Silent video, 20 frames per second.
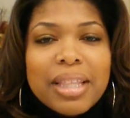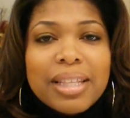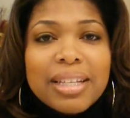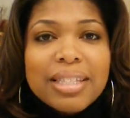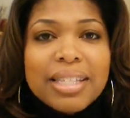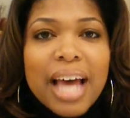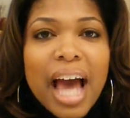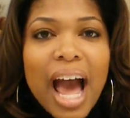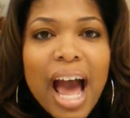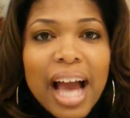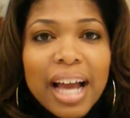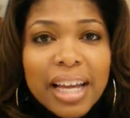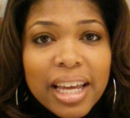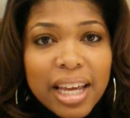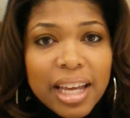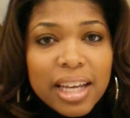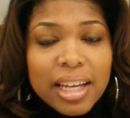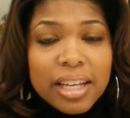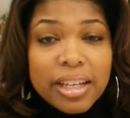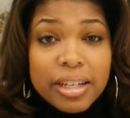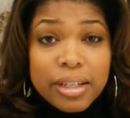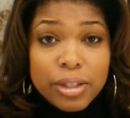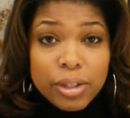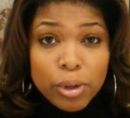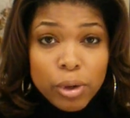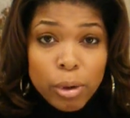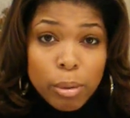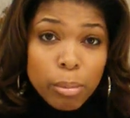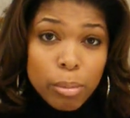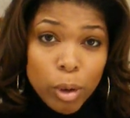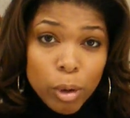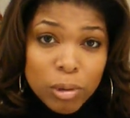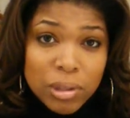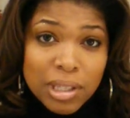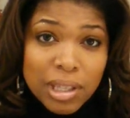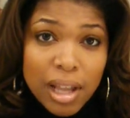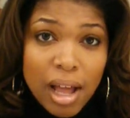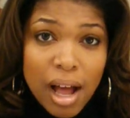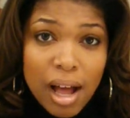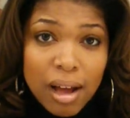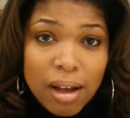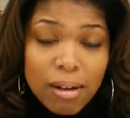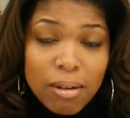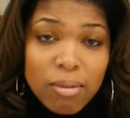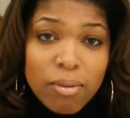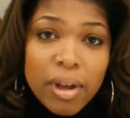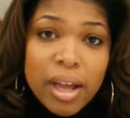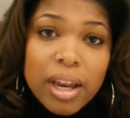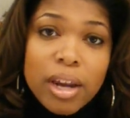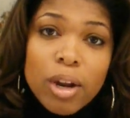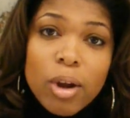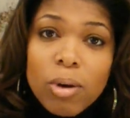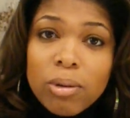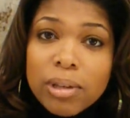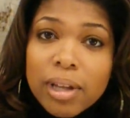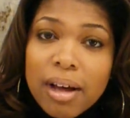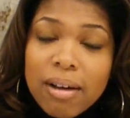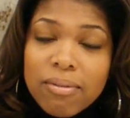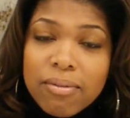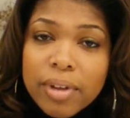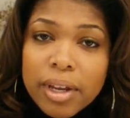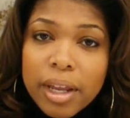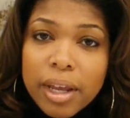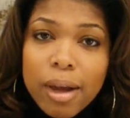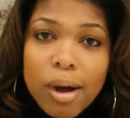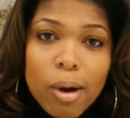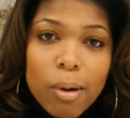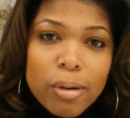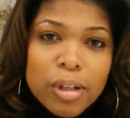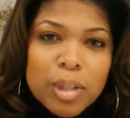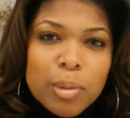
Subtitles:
The tag is your most love and no love video.